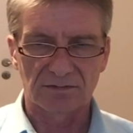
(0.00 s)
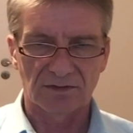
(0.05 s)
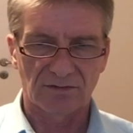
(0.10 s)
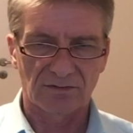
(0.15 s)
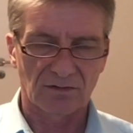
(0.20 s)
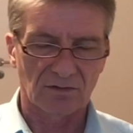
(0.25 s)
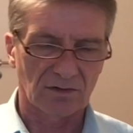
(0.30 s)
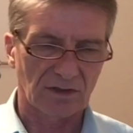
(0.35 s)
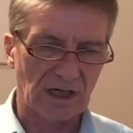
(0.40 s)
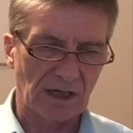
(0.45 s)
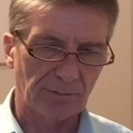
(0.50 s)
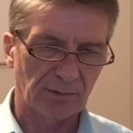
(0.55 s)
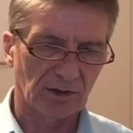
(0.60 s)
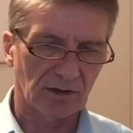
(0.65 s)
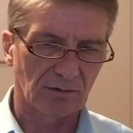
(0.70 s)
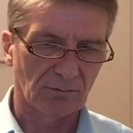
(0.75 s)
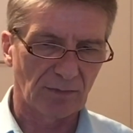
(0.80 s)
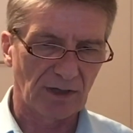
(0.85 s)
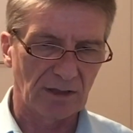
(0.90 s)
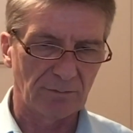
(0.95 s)
So
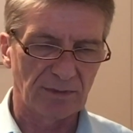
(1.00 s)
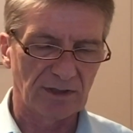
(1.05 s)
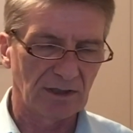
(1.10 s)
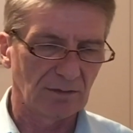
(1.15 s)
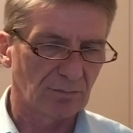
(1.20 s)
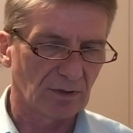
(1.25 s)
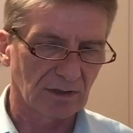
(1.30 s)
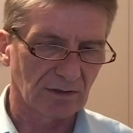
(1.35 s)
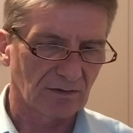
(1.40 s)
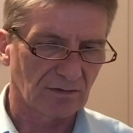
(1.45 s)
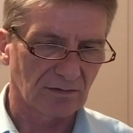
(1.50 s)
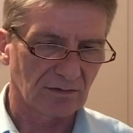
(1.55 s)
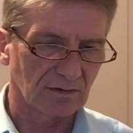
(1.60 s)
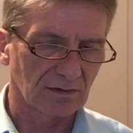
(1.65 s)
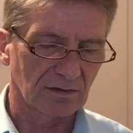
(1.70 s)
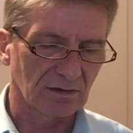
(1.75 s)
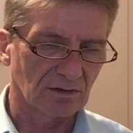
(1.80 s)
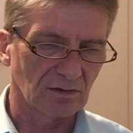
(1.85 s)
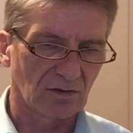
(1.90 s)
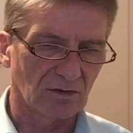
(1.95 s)
capital may be, but
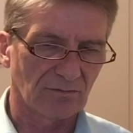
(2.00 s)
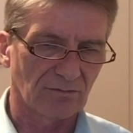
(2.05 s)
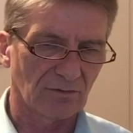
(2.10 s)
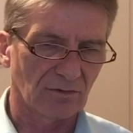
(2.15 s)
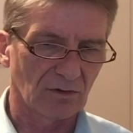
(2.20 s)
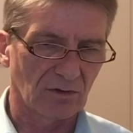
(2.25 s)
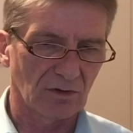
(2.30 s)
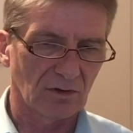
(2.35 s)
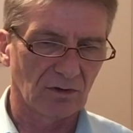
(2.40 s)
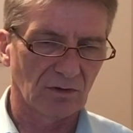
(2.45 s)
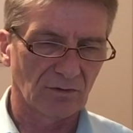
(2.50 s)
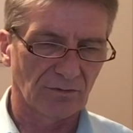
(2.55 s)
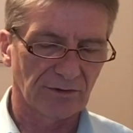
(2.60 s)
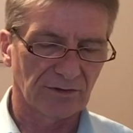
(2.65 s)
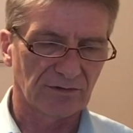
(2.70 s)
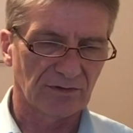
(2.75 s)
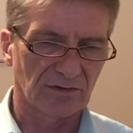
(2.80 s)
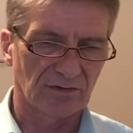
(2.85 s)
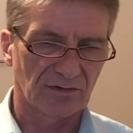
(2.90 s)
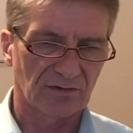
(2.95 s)
overall
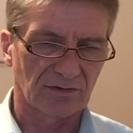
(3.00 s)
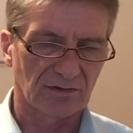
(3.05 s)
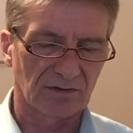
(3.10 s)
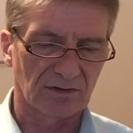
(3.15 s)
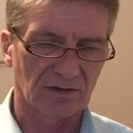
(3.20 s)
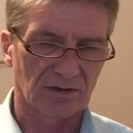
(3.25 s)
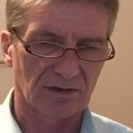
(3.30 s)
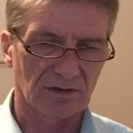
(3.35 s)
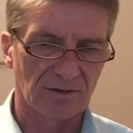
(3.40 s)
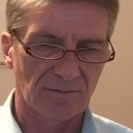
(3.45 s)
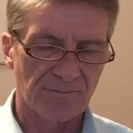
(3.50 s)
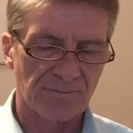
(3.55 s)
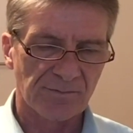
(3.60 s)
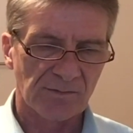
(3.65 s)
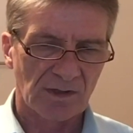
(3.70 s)
this is a